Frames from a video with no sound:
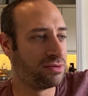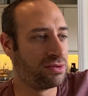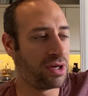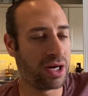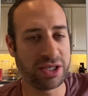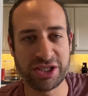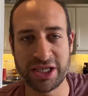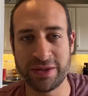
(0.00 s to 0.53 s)

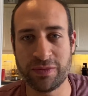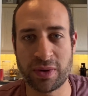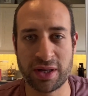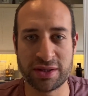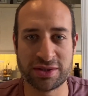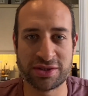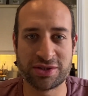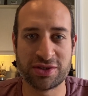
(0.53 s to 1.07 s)
dirt cheap
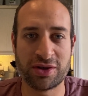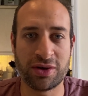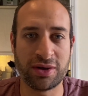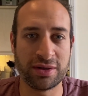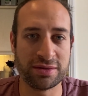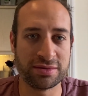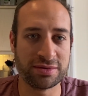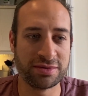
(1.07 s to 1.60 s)
ones
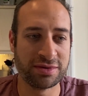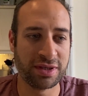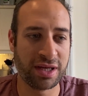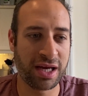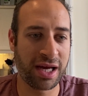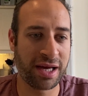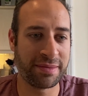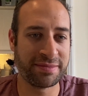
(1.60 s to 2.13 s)
on
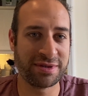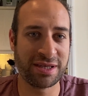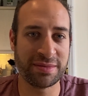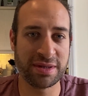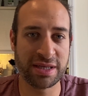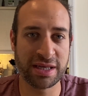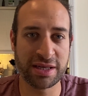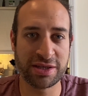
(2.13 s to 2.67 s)

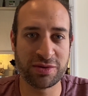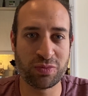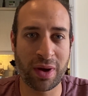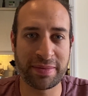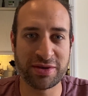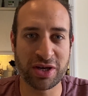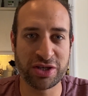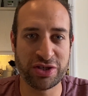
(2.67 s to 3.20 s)
some of the
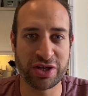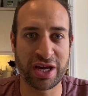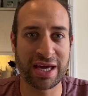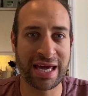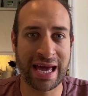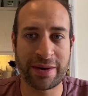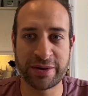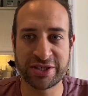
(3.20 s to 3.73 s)
websites you
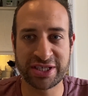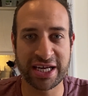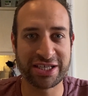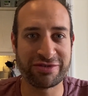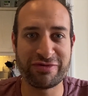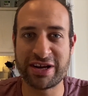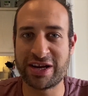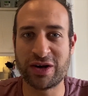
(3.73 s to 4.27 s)
can get, which
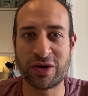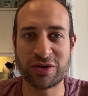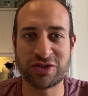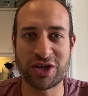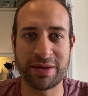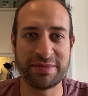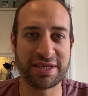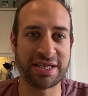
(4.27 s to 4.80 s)
takes a really long
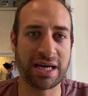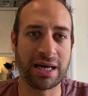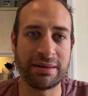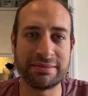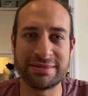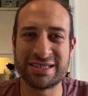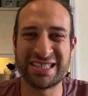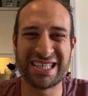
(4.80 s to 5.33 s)
time to
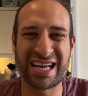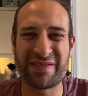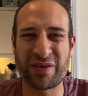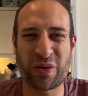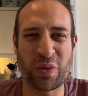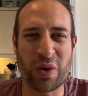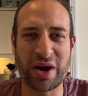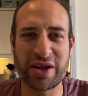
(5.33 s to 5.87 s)
come and you never
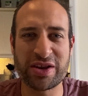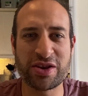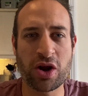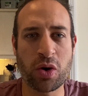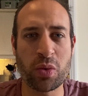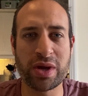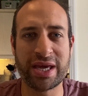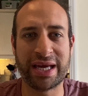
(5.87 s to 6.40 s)
quite
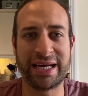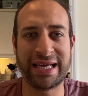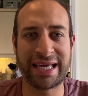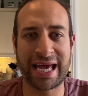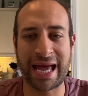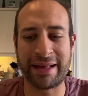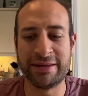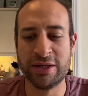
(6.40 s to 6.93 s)
know what you're going
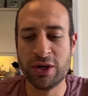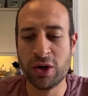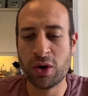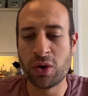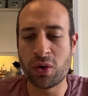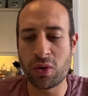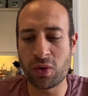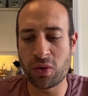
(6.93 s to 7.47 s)
to get.
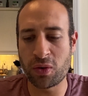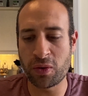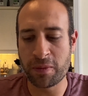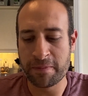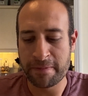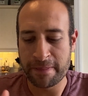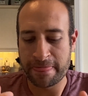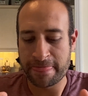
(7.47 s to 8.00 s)

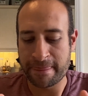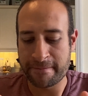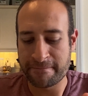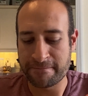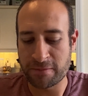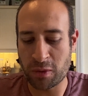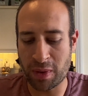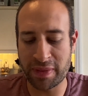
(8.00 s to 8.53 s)
Or
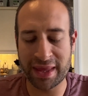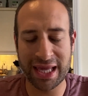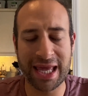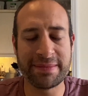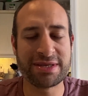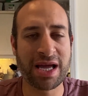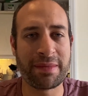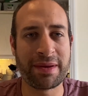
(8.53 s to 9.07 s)
the one that
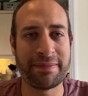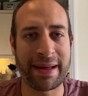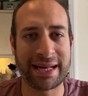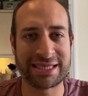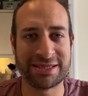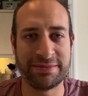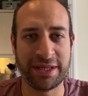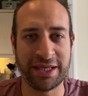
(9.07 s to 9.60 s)
keeps coming
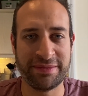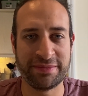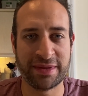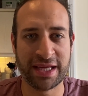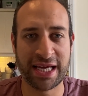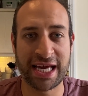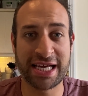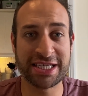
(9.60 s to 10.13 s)
back to me
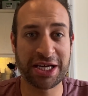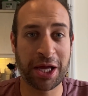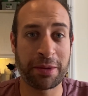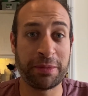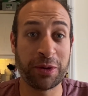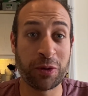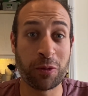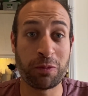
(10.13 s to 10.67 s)
is a
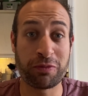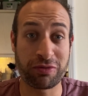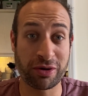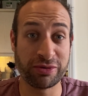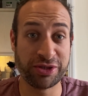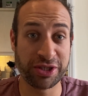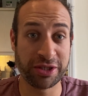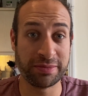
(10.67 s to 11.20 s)
company called
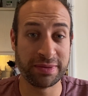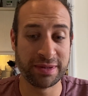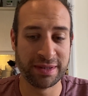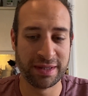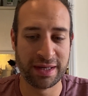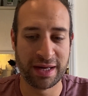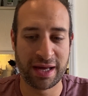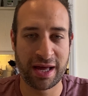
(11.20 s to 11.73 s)

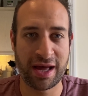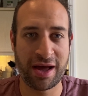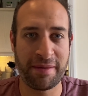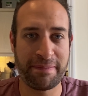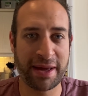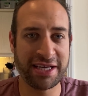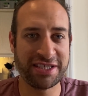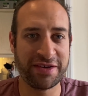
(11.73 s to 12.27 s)

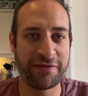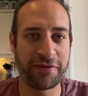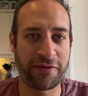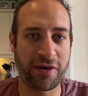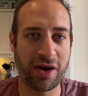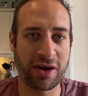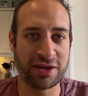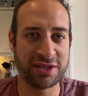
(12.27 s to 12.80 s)
ProTube. Based in
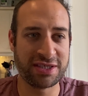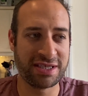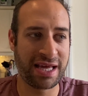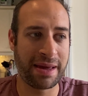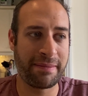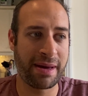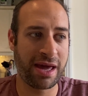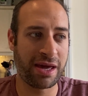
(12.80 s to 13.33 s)
France,
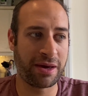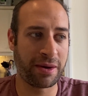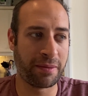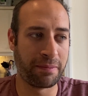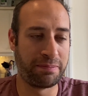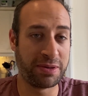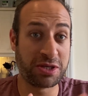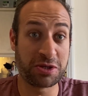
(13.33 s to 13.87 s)
they make
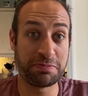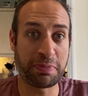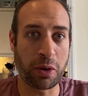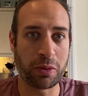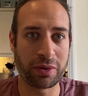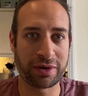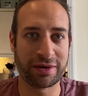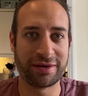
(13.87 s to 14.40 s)

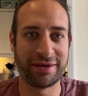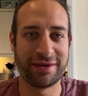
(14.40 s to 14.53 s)
bespoke